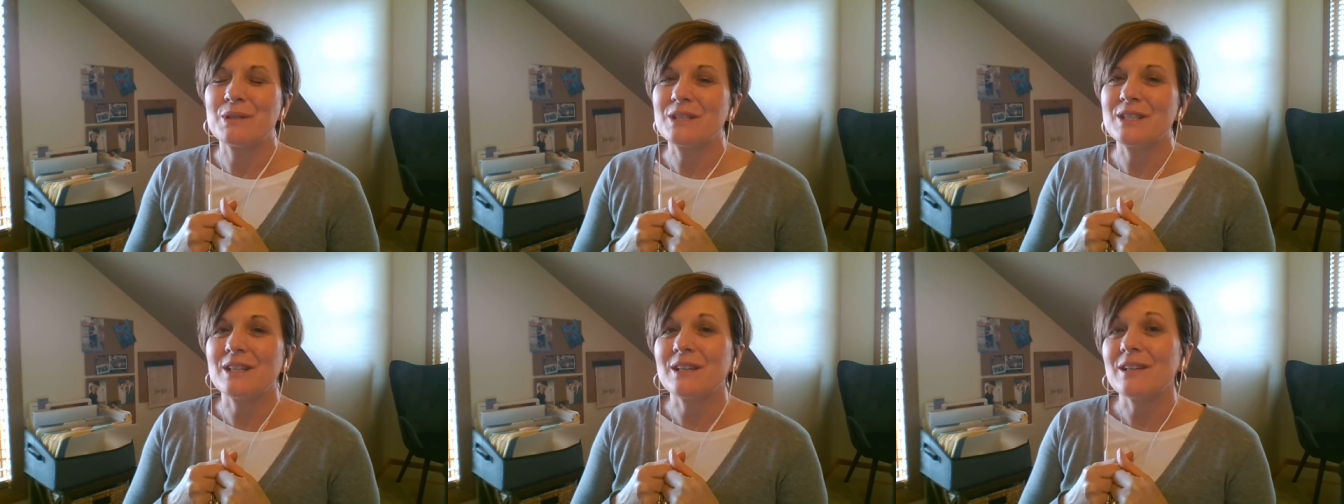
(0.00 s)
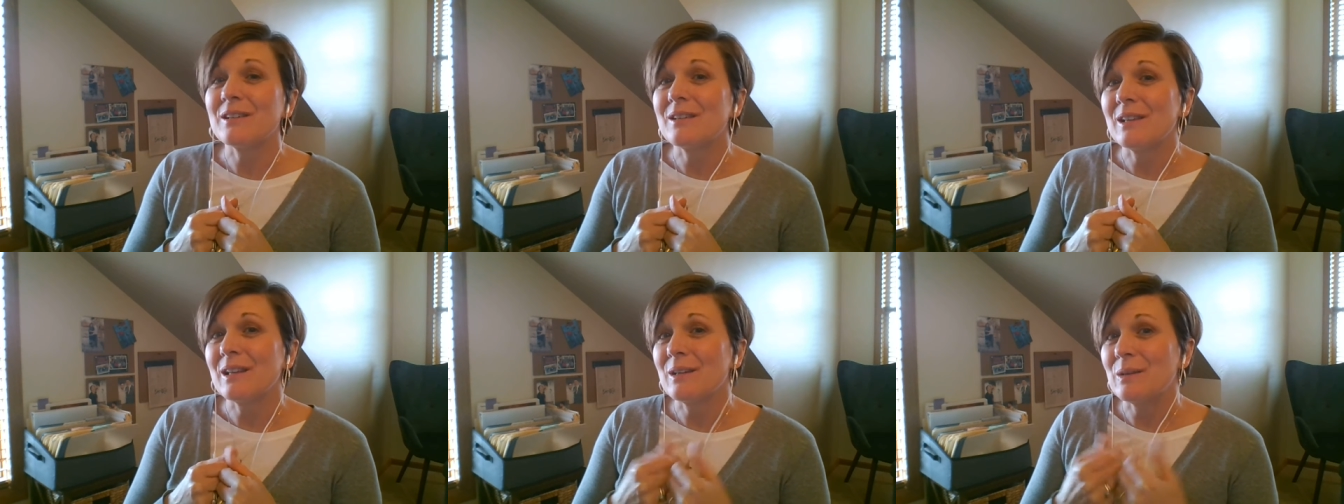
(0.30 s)

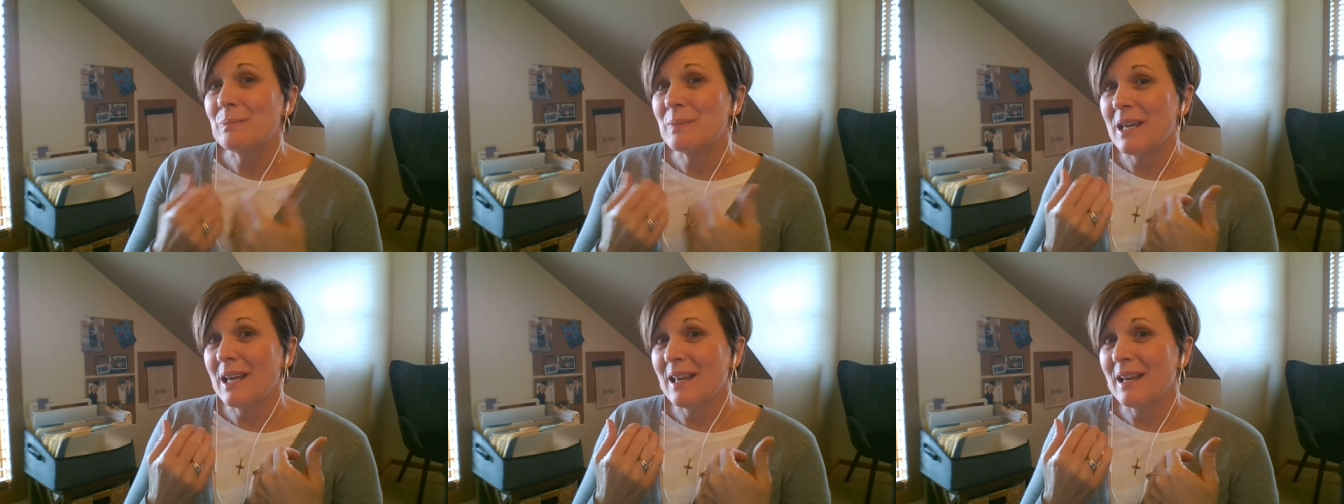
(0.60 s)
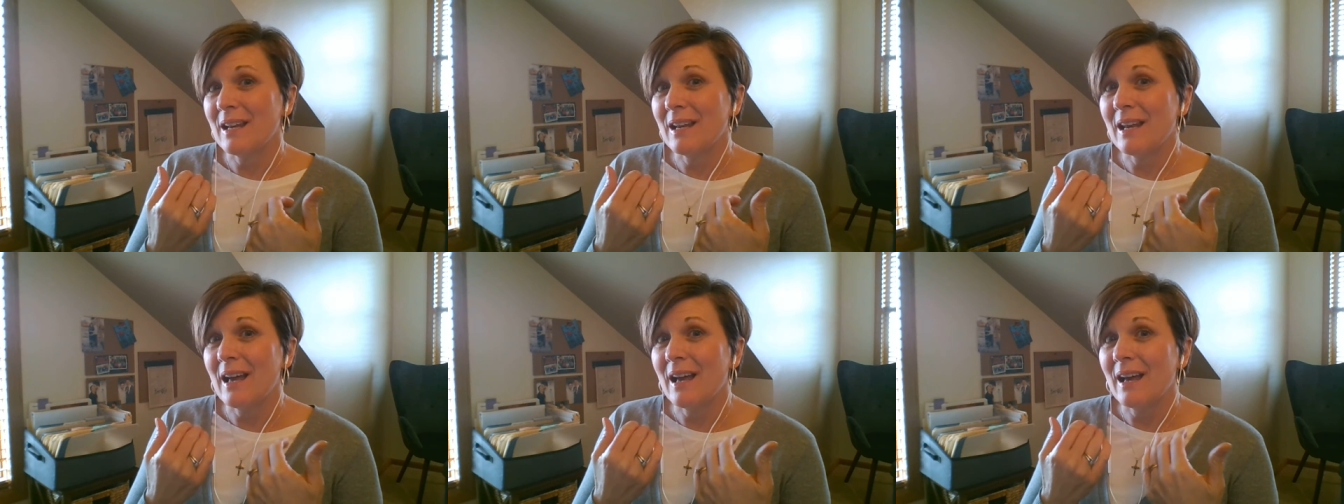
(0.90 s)
particularly
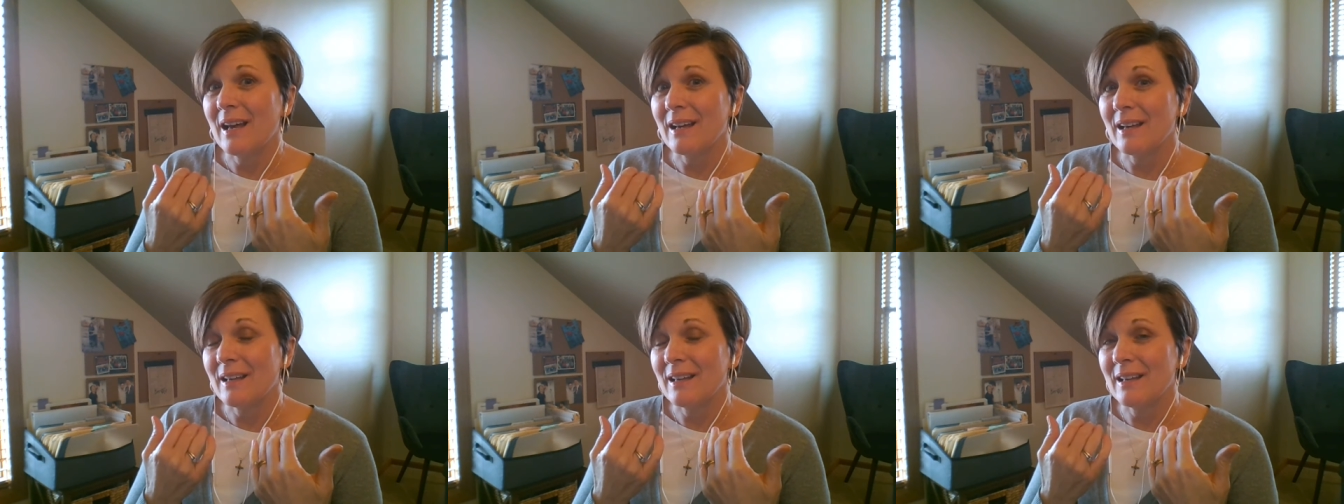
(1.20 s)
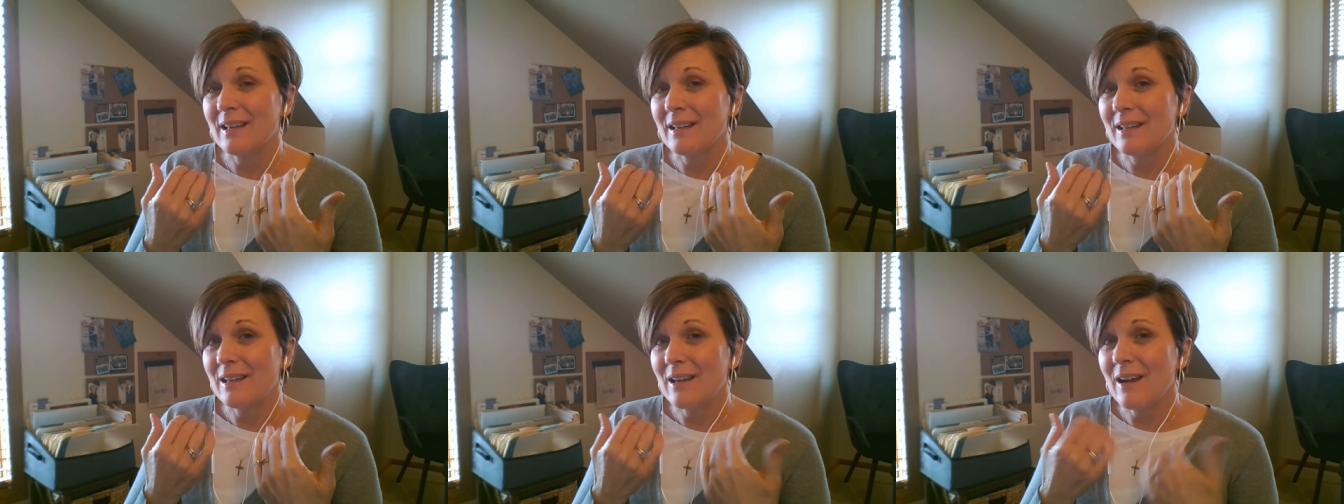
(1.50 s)
being a
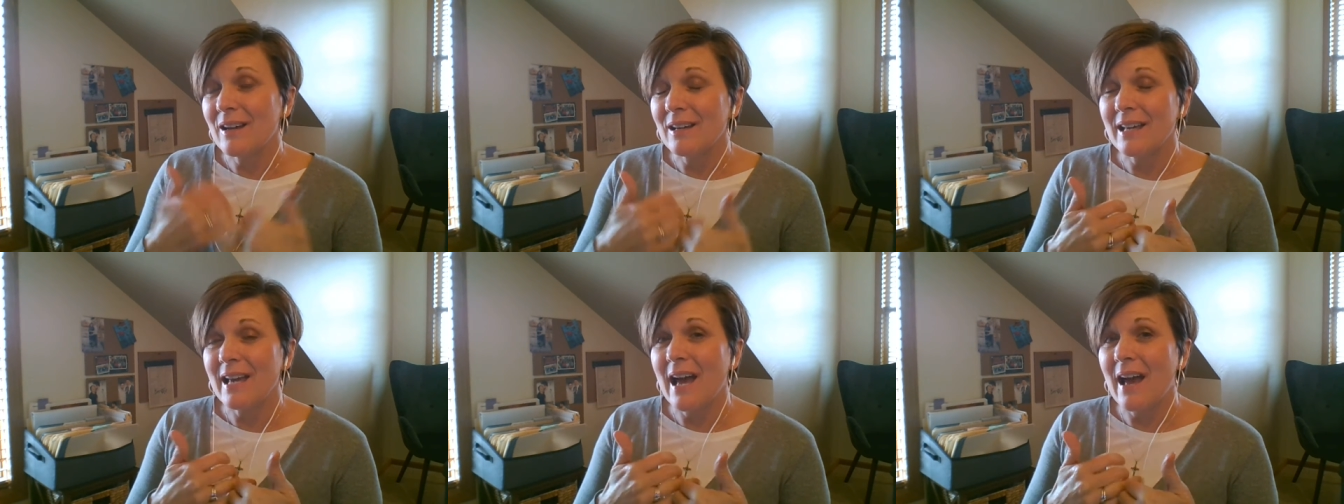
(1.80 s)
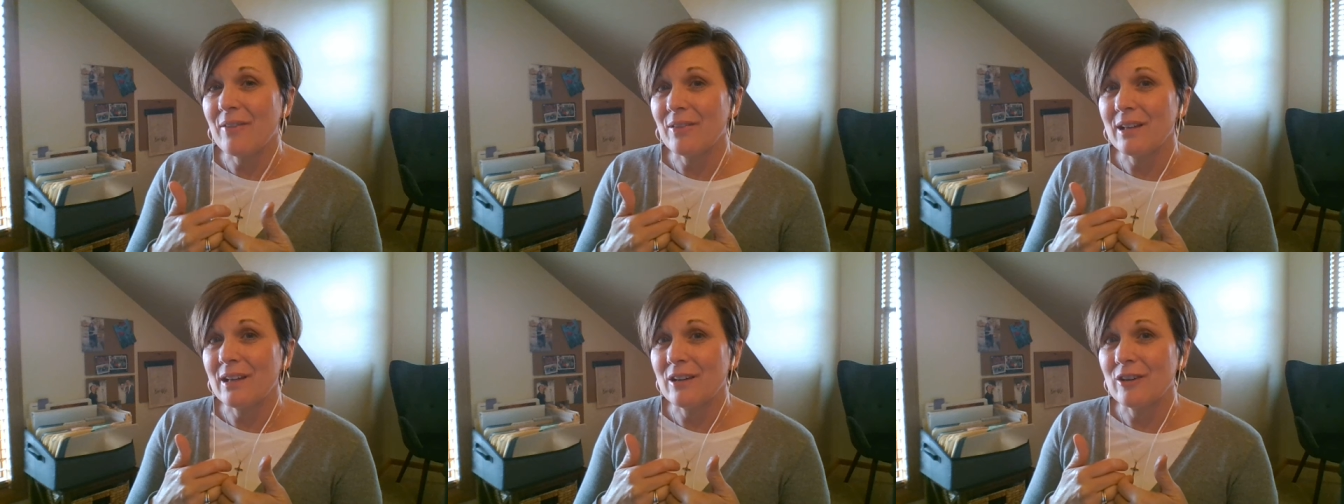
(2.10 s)
young
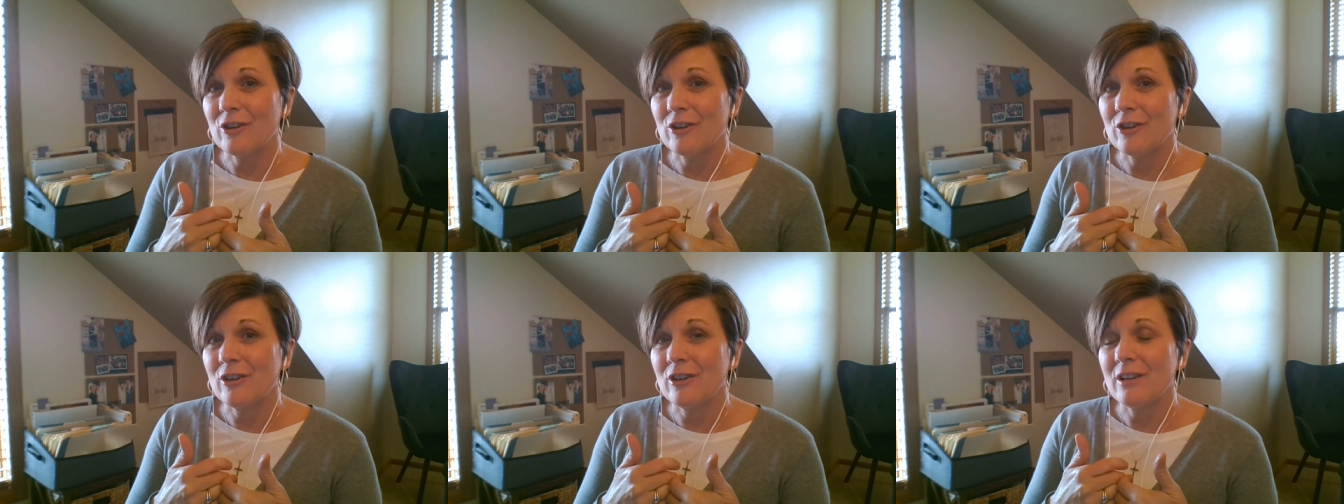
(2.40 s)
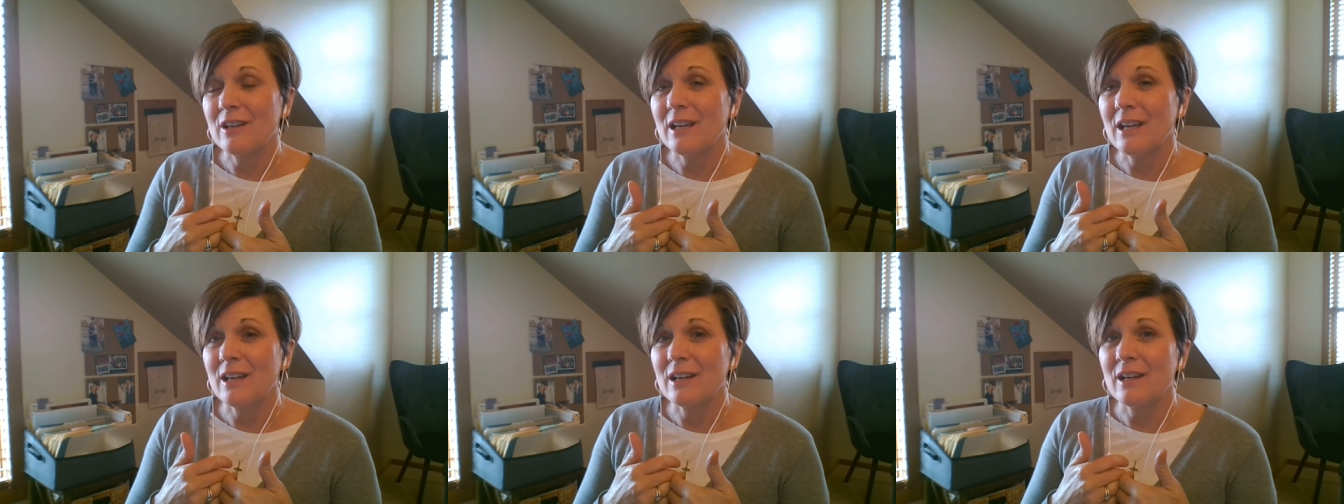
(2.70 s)
Catholic
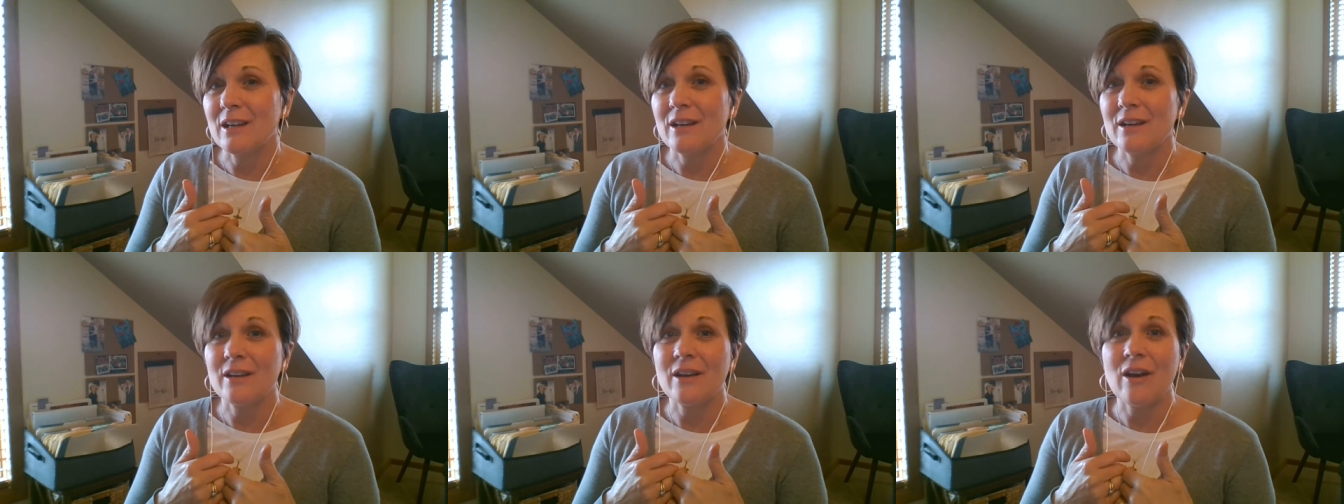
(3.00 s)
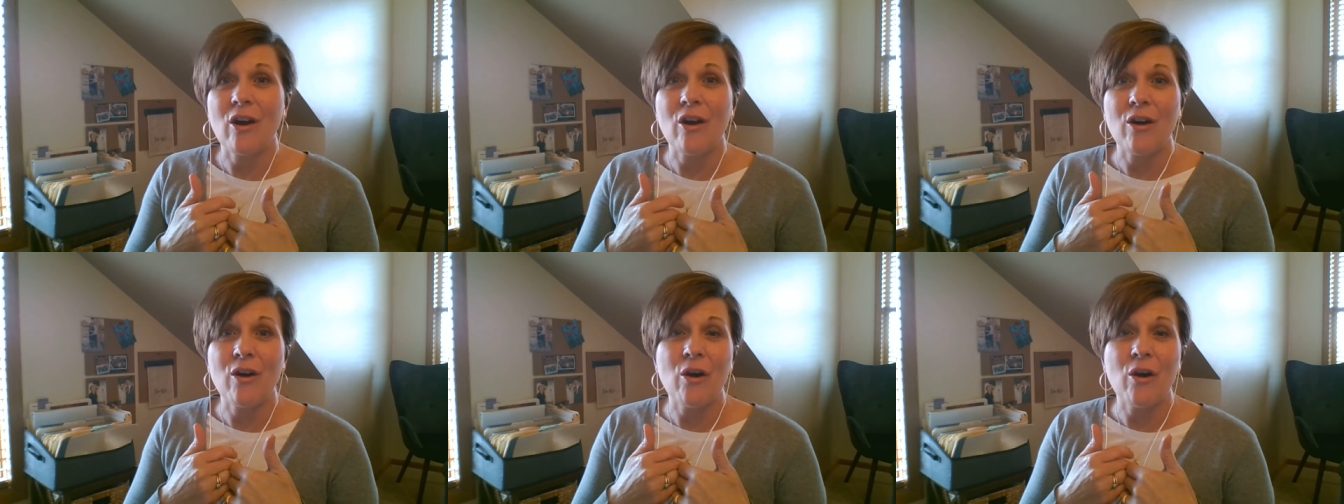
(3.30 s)
girl in a